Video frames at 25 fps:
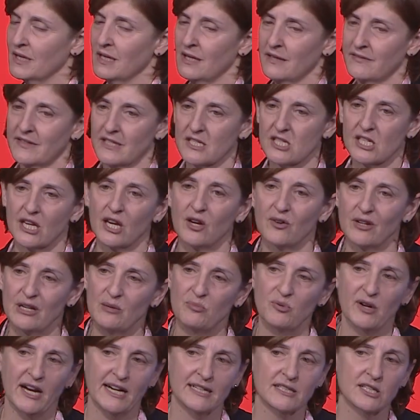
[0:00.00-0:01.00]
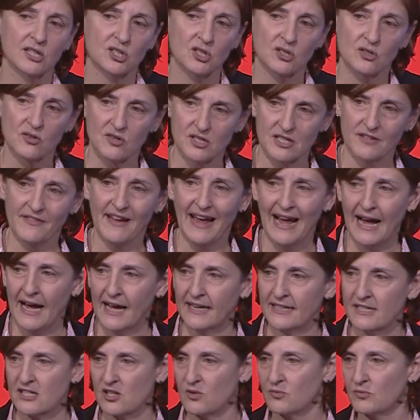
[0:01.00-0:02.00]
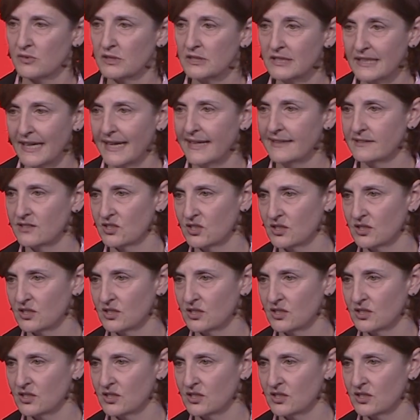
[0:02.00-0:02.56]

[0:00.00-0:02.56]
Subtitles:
that security practitioners have had as it relates